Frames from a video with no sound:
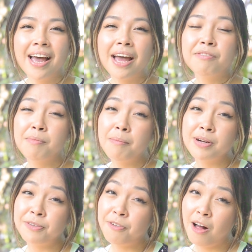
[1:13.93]
and remember
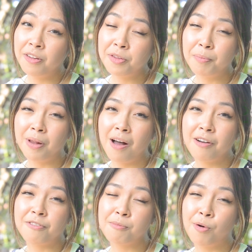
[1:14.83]
to follow the
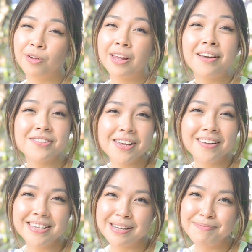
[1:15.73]
blog for more
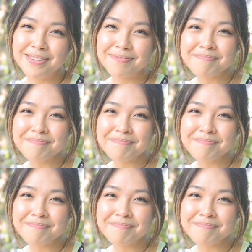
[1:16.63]
lifestyle tips